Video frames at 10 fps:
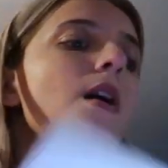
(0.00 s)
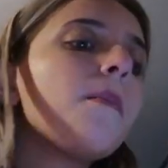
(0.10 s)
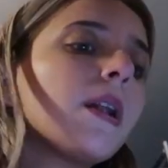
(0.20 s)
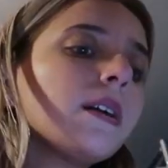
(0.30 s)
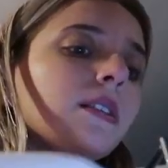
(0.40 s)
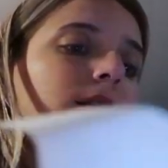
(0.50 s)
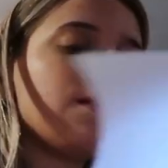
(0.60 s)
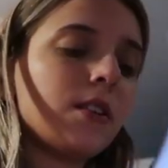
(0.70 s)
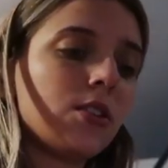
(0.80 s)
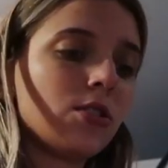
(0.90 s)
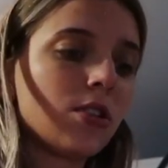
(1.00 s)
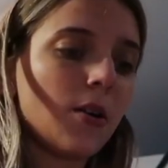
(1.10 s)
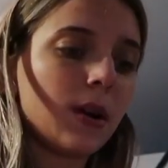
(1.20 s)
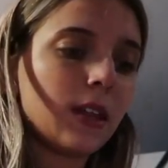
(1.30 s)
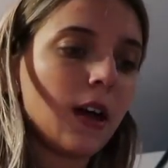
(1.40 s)
but I did finish
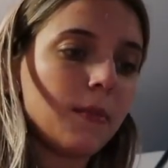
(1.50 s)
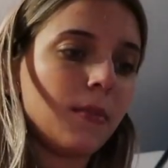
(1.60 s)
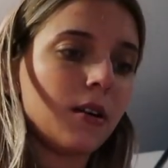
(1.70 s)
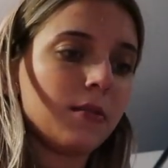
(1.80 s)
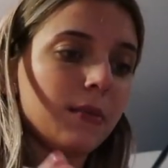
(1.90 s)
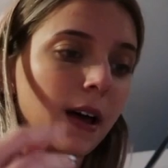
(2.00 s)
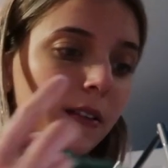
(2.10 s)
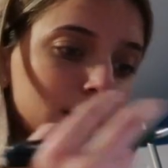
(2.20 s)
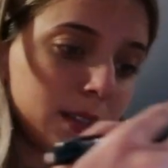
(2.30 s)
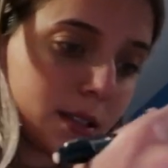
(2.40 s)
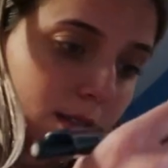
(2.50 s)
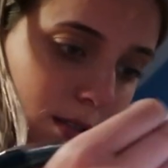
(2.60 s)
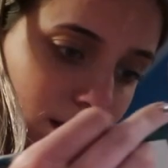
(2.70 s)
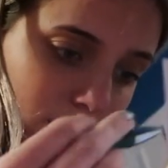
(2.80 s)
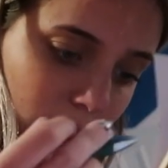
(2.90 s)
sewing that bottom line of
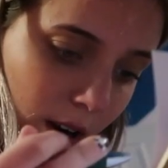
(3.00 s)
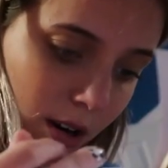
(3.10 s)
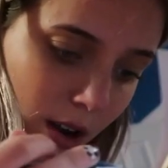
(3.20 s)
this shirt.